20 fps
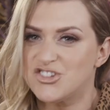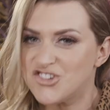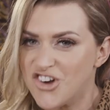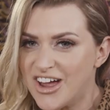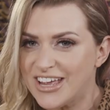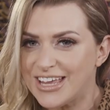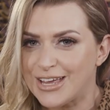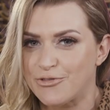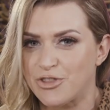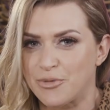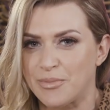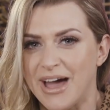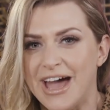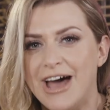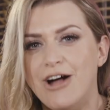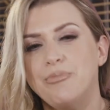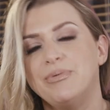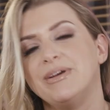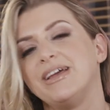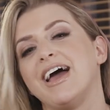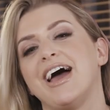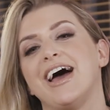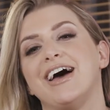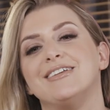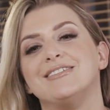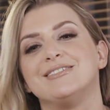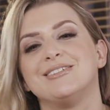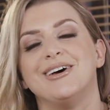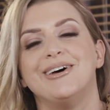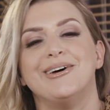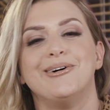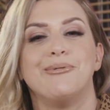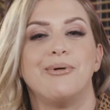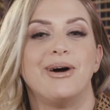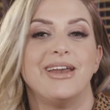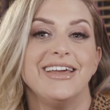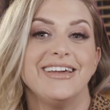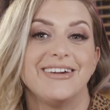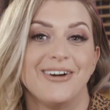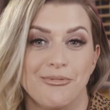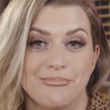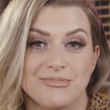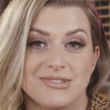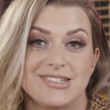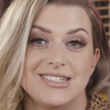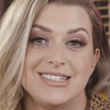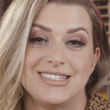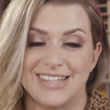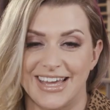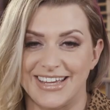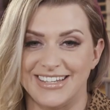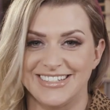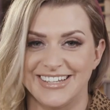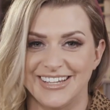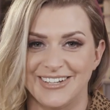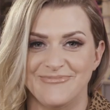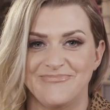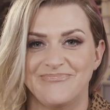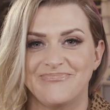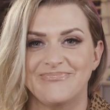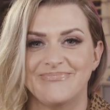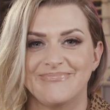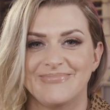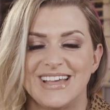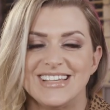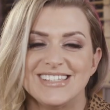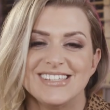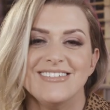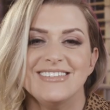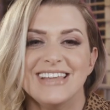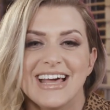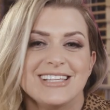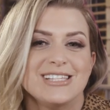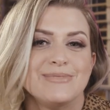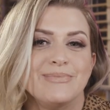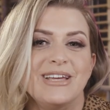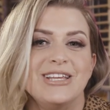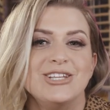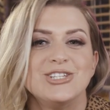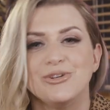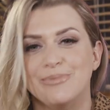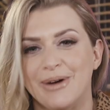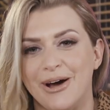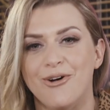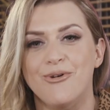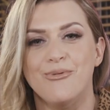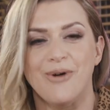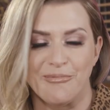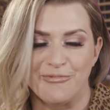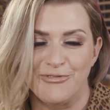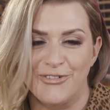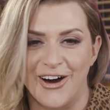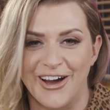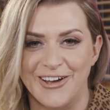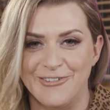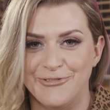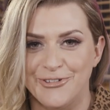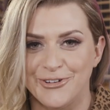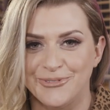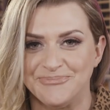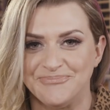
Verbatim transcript: to try and give them a helping hand when it comes to dating. So let's meet Jemel15.